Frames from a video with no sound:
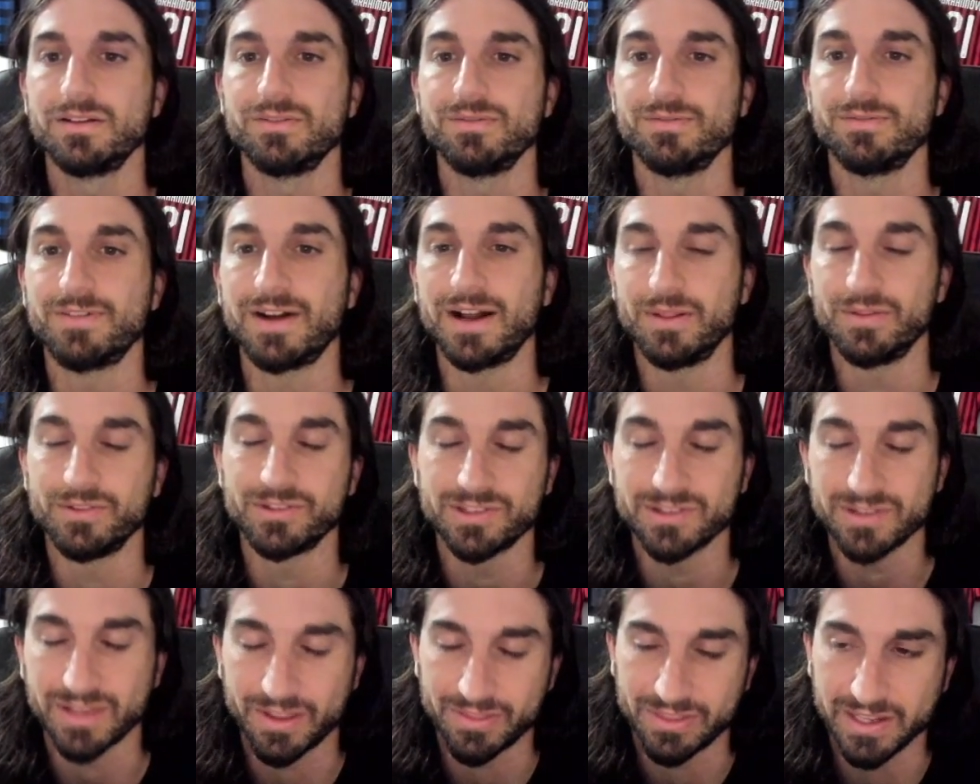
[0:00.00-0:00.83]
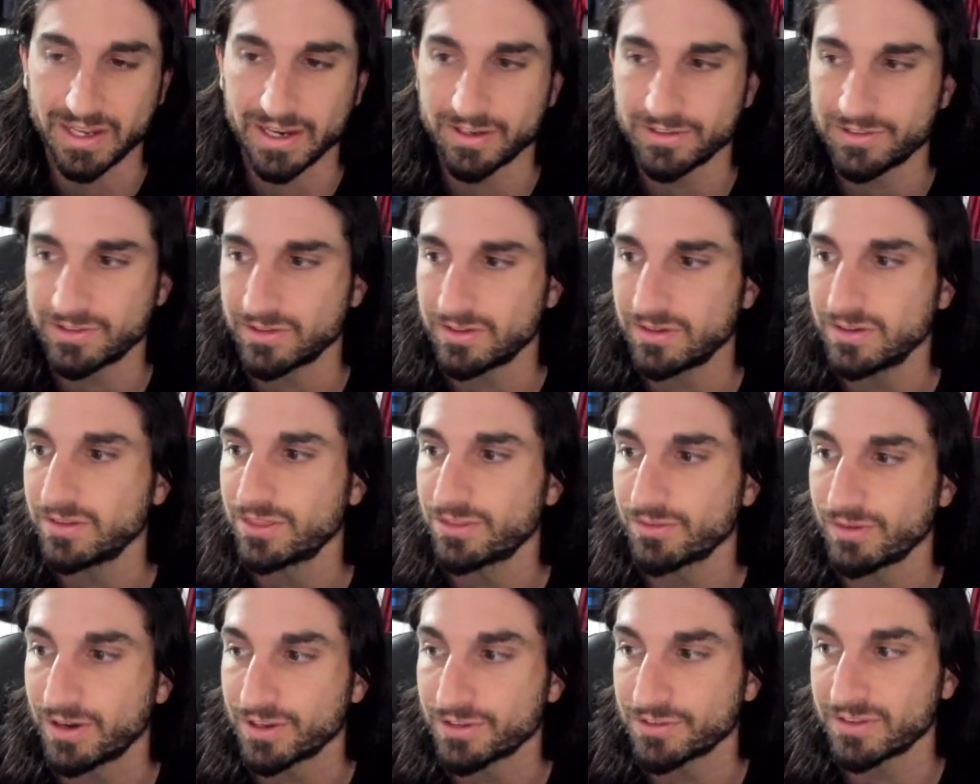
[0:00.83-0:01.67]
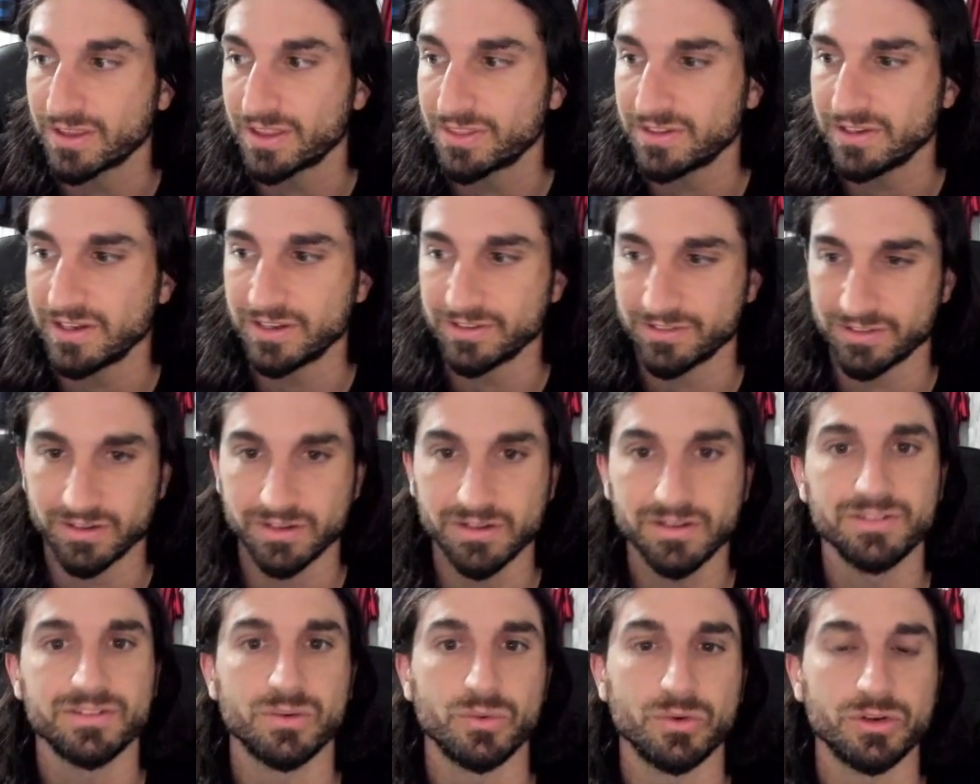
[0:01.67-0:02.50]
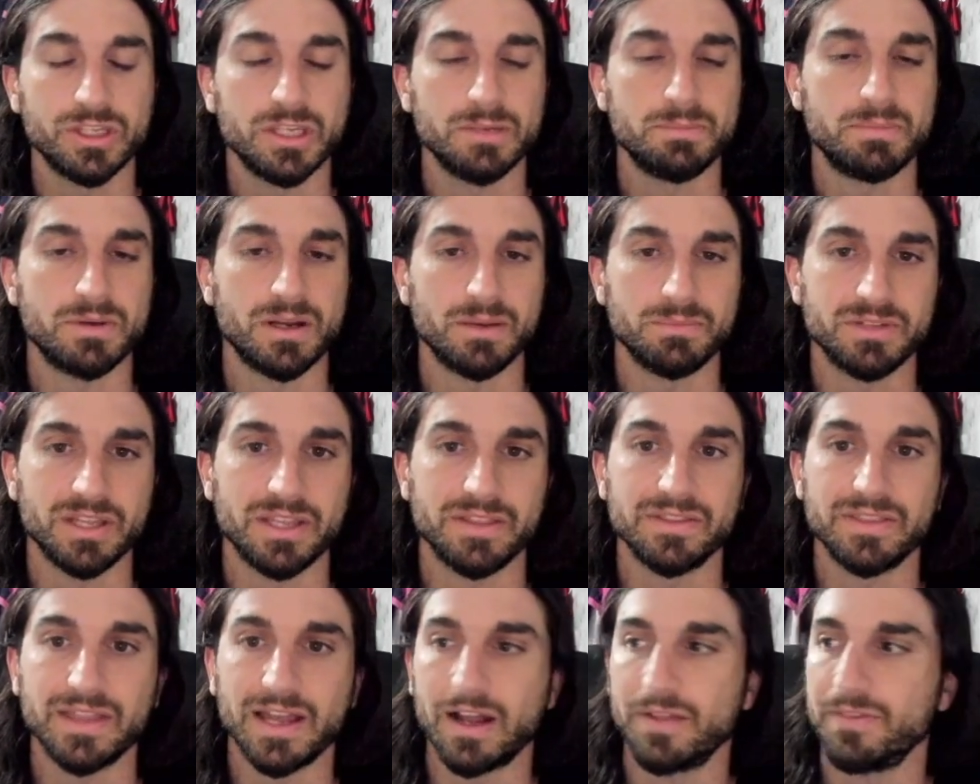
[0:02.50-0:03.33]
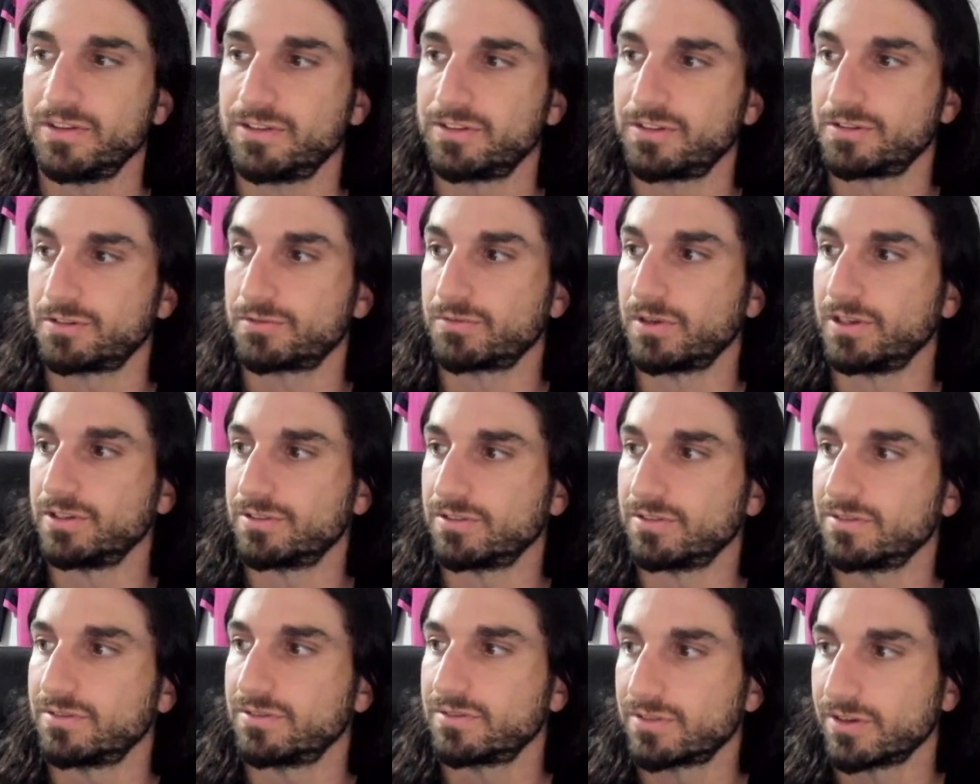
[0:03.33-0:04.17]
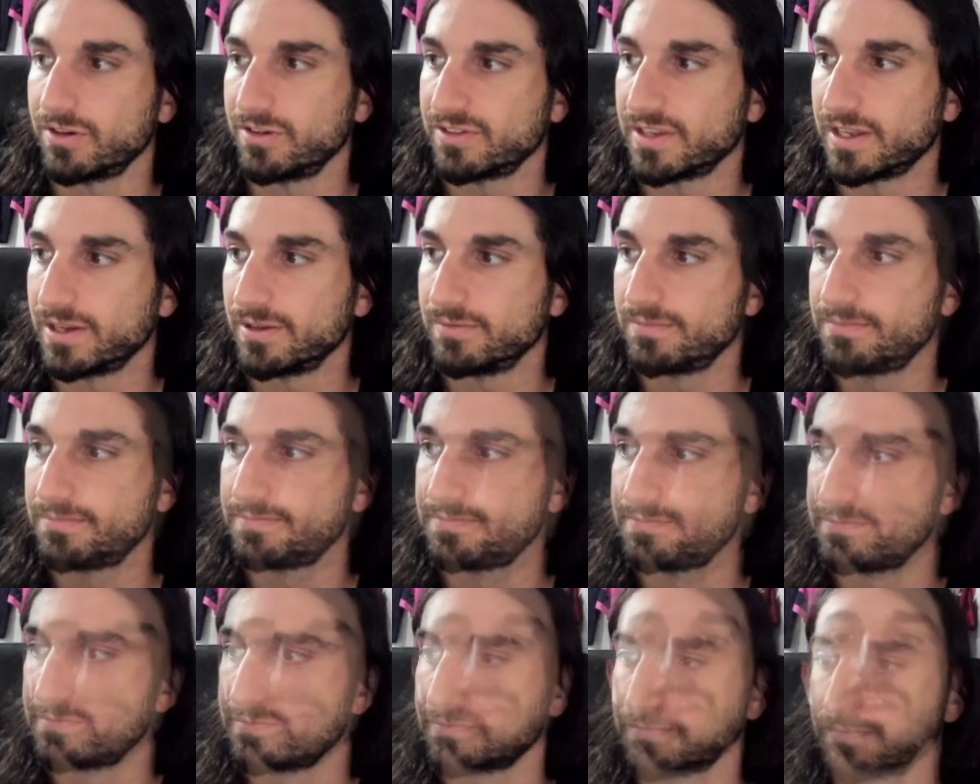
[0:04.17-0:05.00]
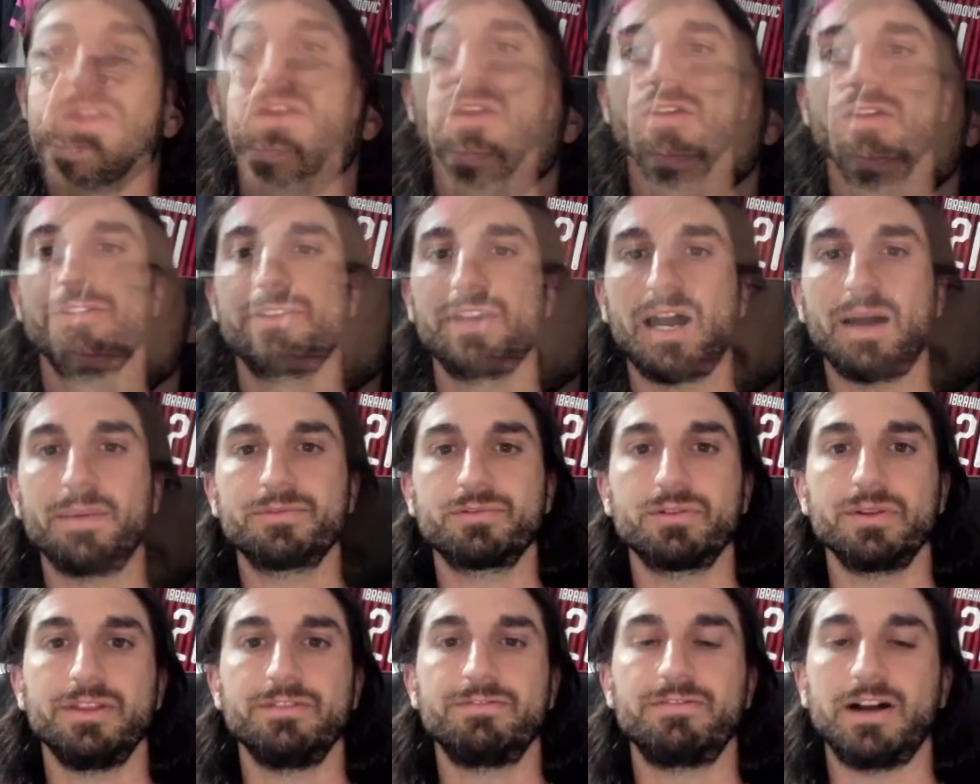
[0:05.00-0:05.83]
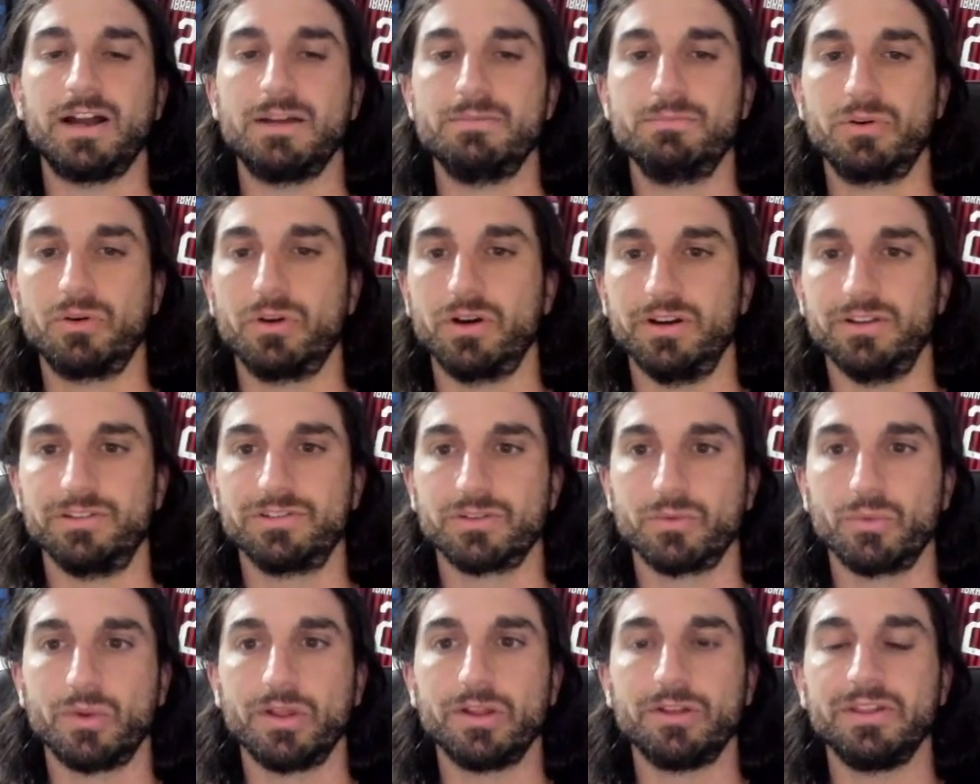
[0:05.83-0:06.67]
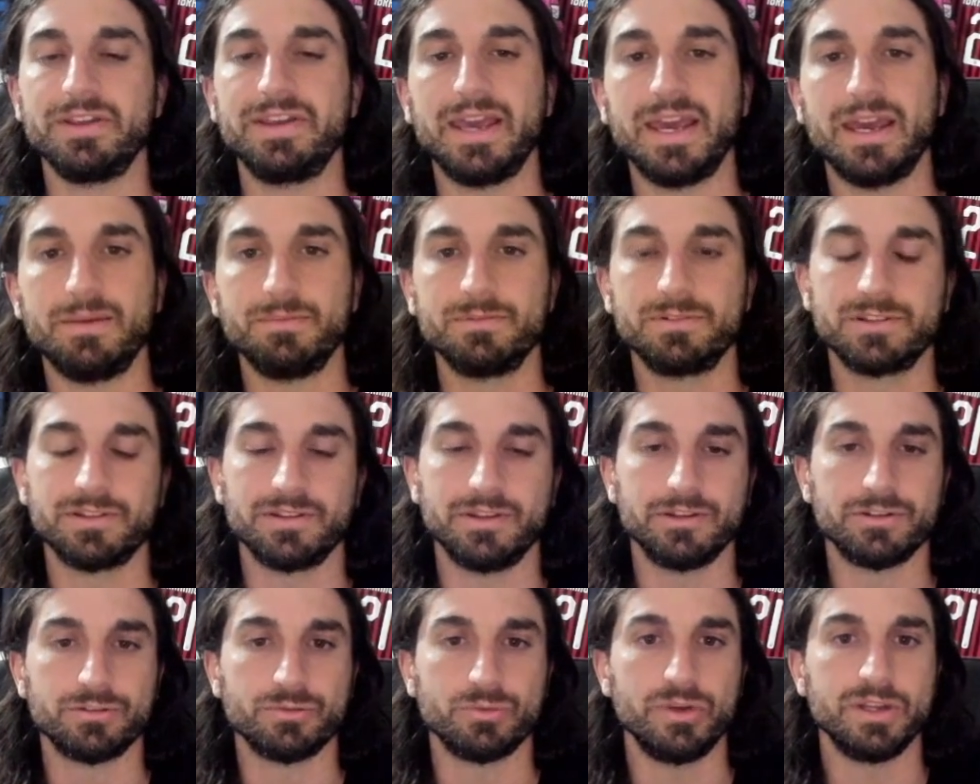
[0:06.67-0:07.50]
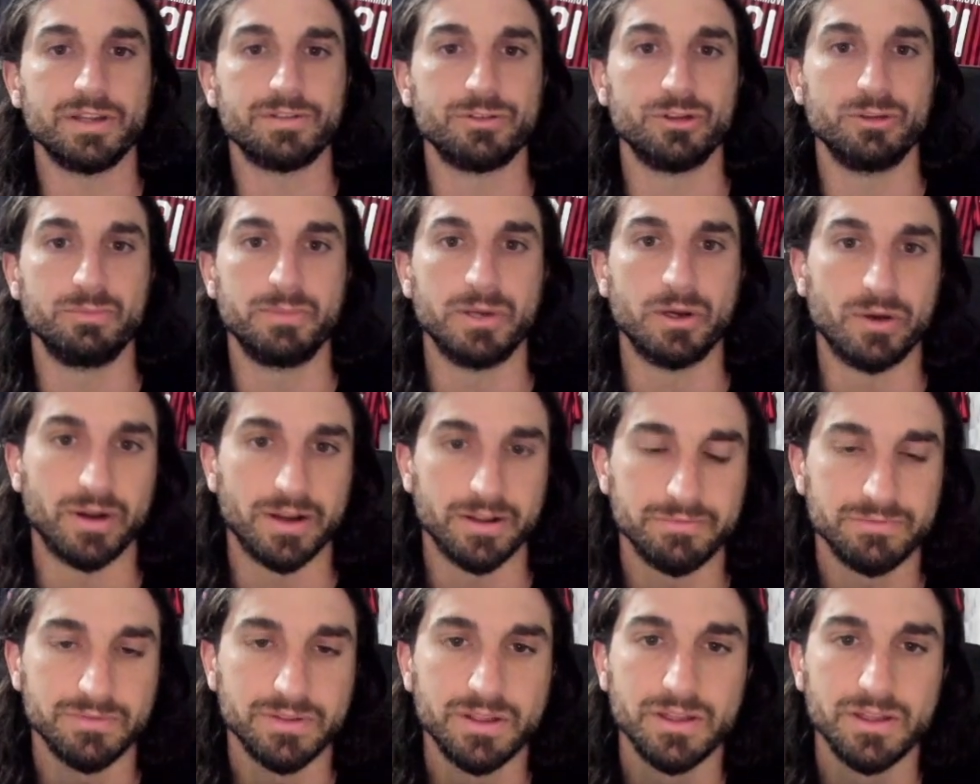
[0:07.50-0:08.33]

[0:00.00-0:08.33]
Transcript: Violence is not the answer. Threats are not the answer. So we'll keep you updated how this situation turns out. Top 25 boards. So what are the games this week for you to be aware of?